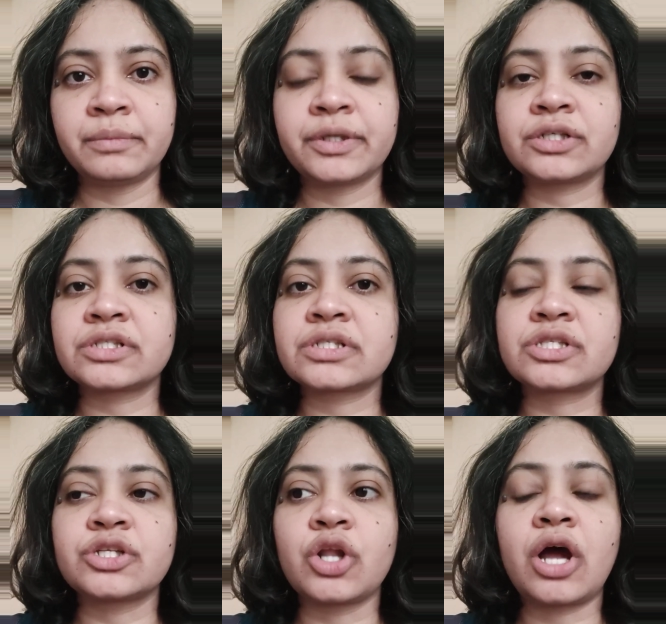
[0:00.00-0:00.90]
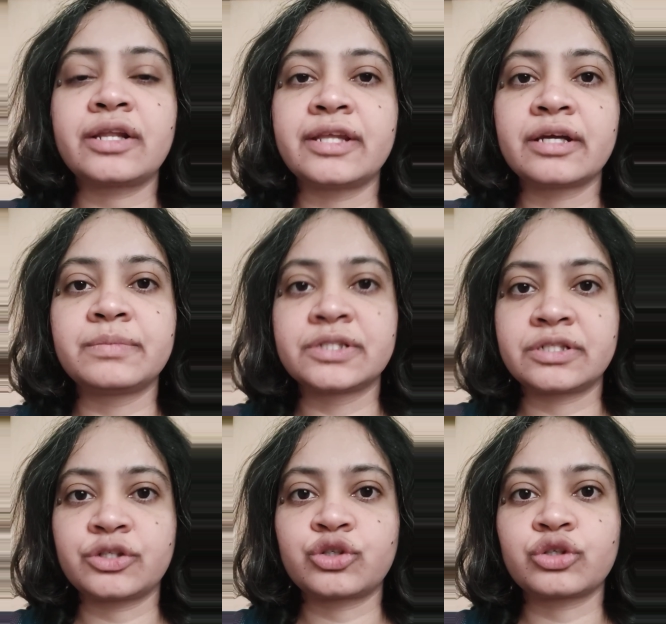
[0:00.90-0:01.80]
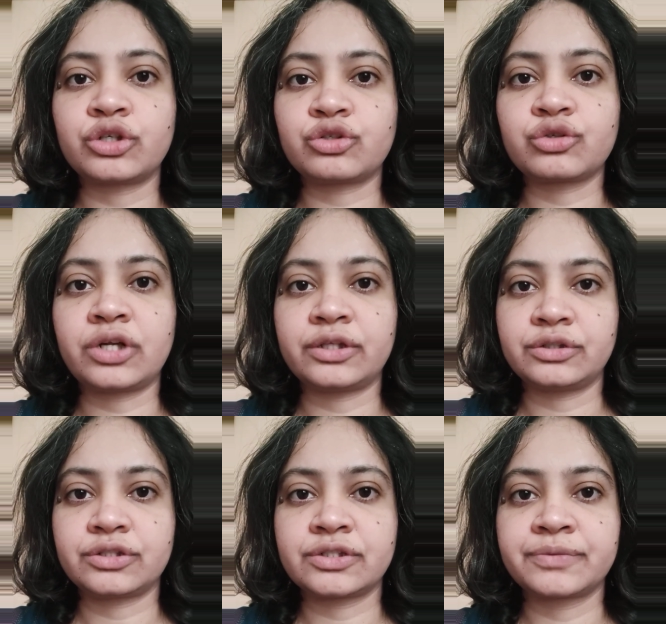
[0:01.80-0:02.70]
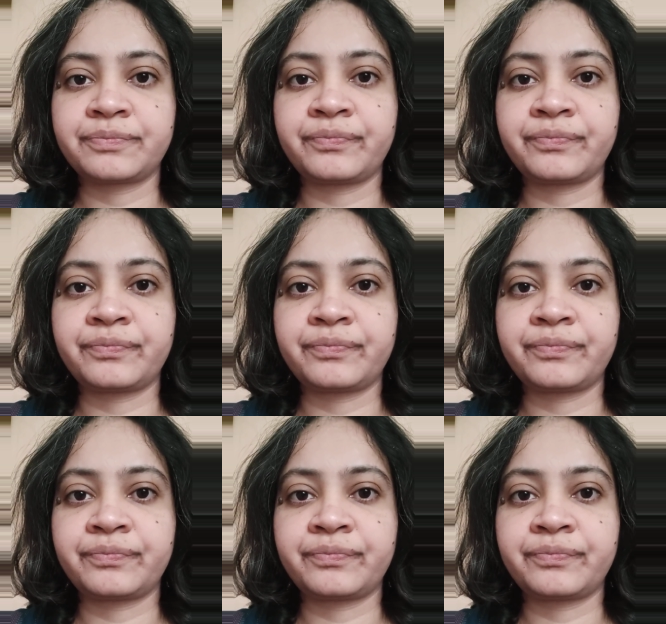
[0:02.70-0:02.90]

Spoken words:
because it's not their business to control others.